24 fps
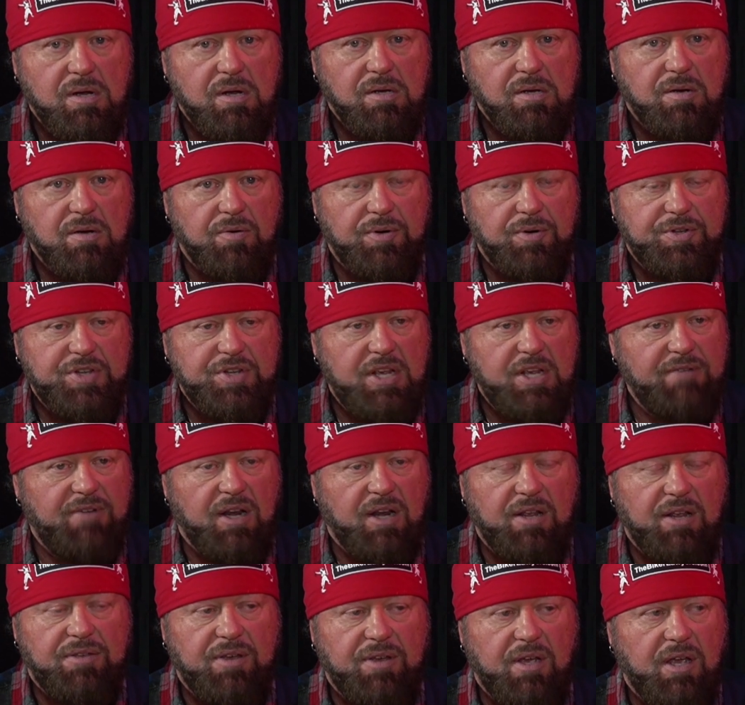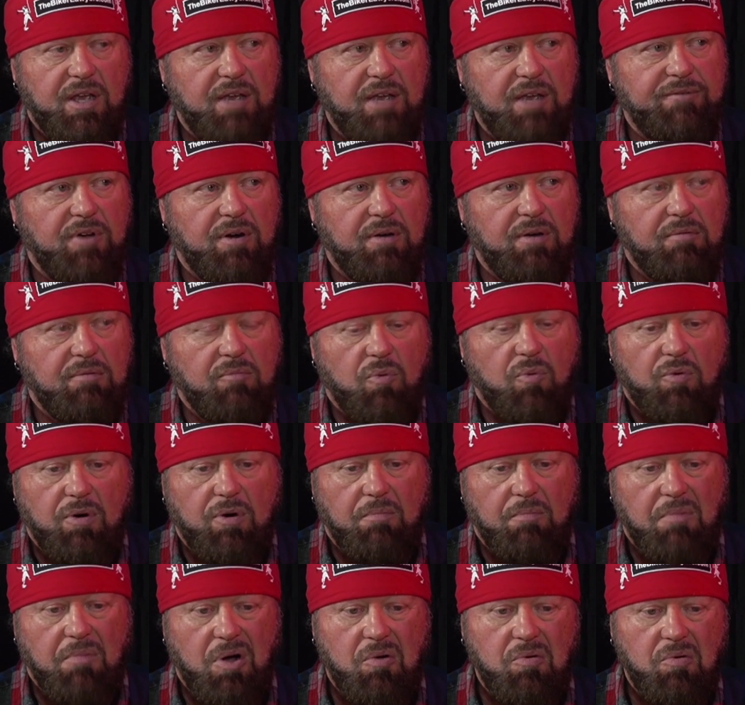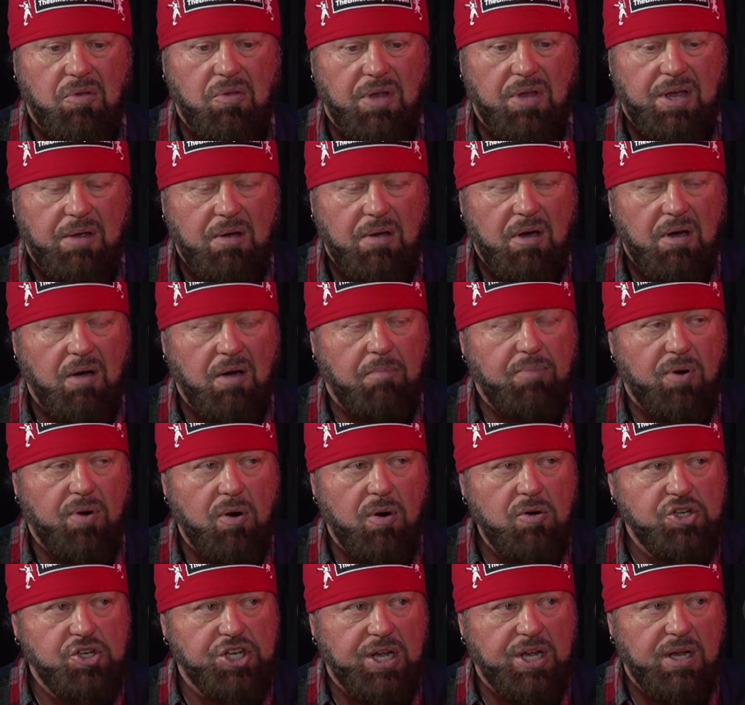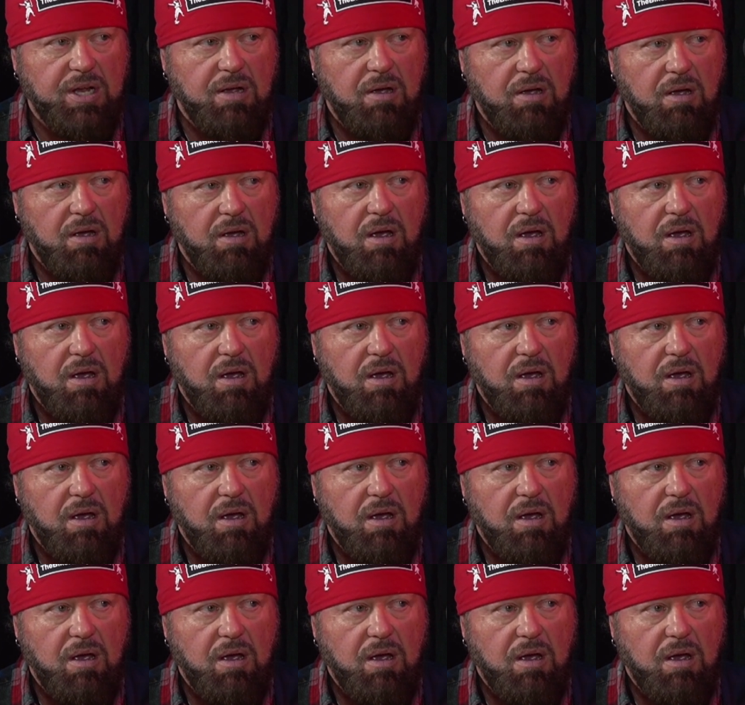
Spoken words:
to receive anything even remotely approaching